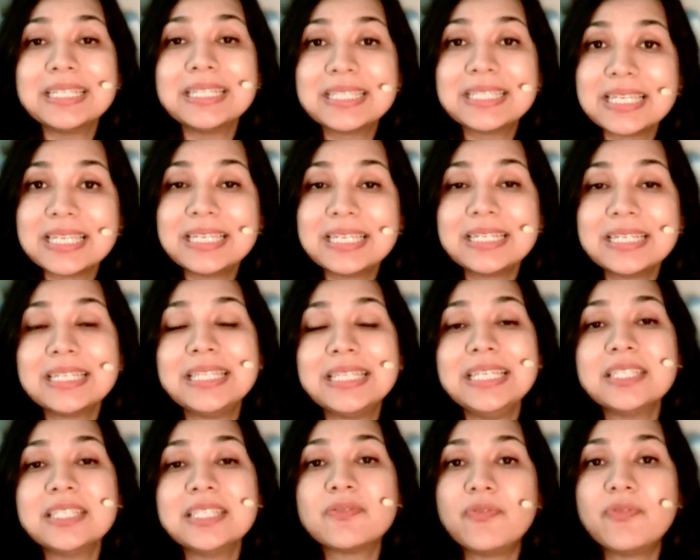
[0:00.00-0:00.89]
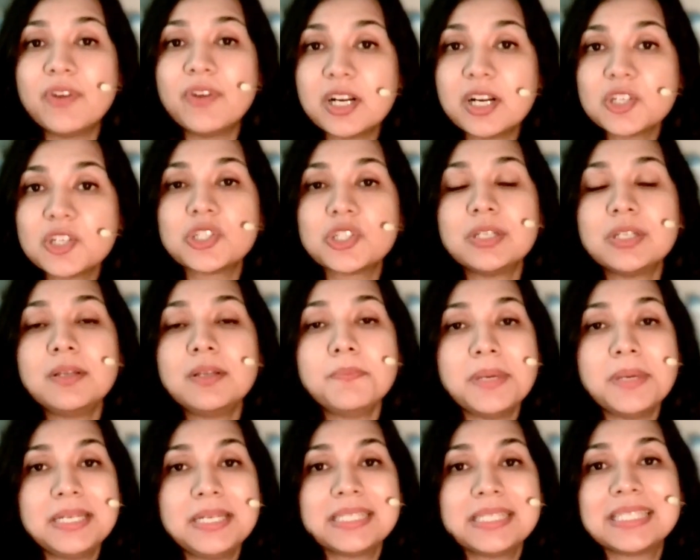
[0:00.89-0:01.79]
consider these functional
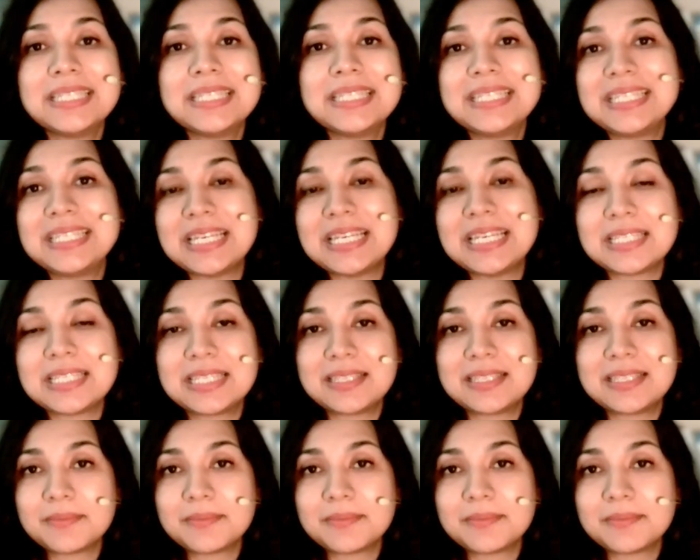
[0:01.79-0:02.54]
medicine tests: